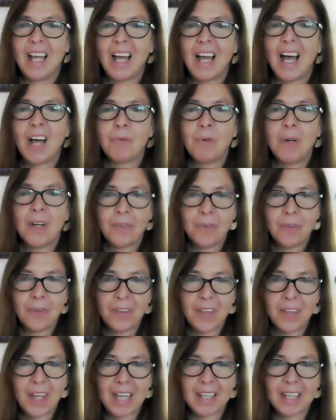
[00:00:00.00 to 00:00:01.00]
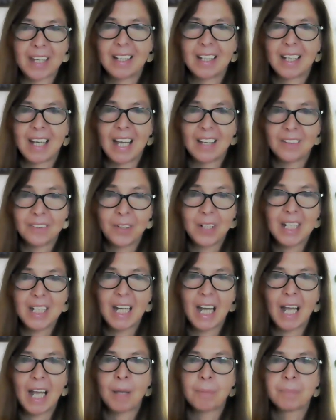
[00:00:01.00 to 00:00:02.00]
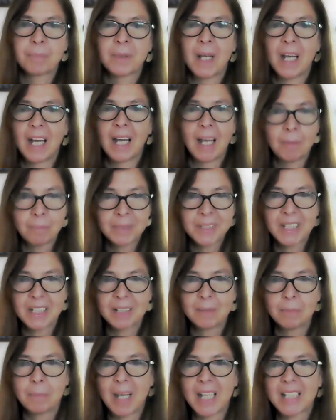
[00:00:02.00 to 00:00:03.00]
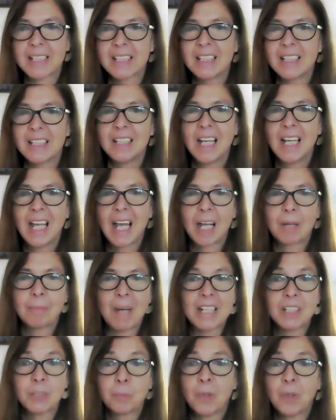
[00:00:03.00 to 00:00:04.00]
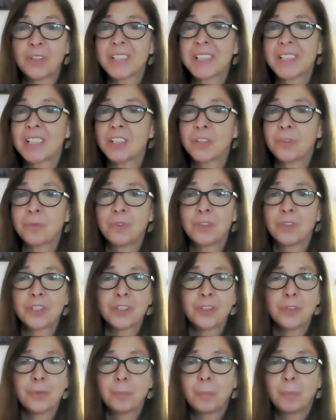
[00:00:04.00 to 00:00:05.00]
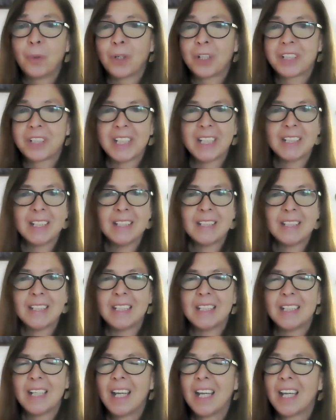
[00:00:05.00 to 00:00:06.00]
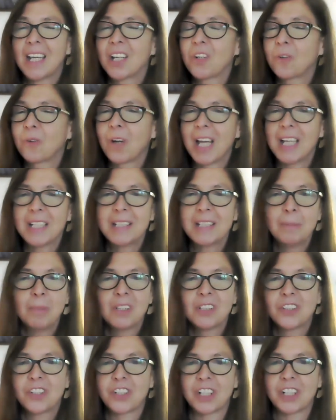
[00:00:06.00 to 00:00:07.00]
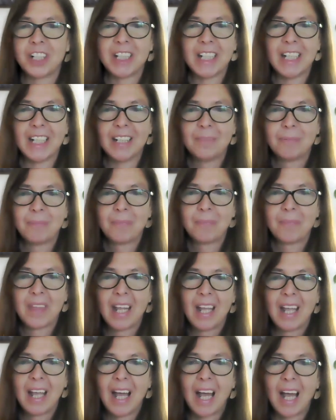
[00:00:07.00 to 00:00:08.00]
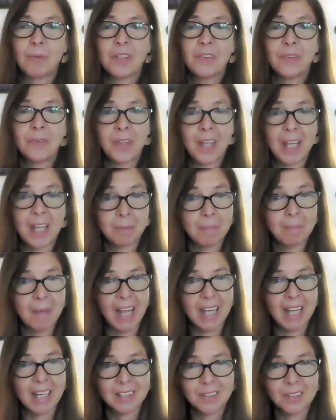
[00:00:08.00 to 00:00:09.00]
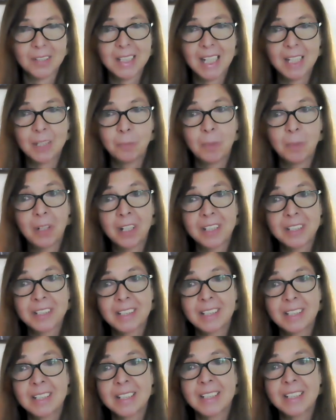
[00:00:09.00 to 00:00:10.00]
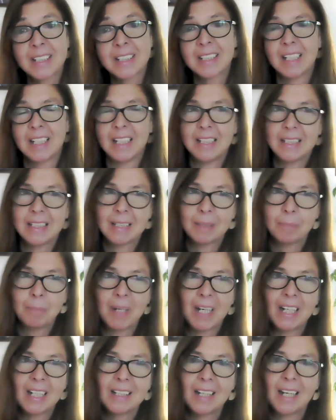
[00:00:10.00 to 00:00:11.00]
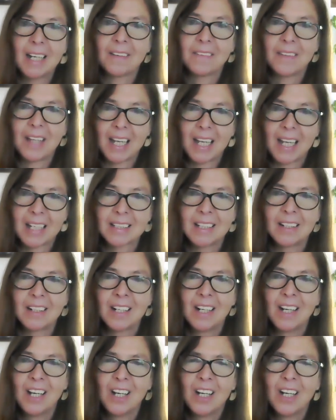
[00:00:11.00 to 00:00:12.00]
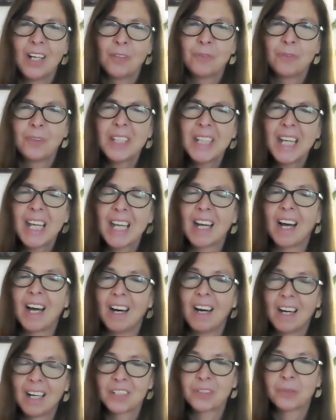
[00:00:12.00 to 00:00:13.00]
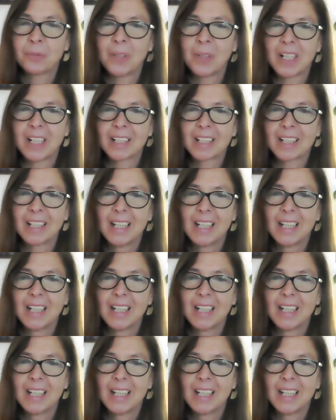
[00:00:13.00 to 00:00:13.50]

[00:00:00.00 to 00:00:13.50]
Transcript: I want to thank Katherine at Hampson Bessell and my sponsors for supporting this incredible journey. I want to thank my associate partners, Isabel and Esther, for their hard work.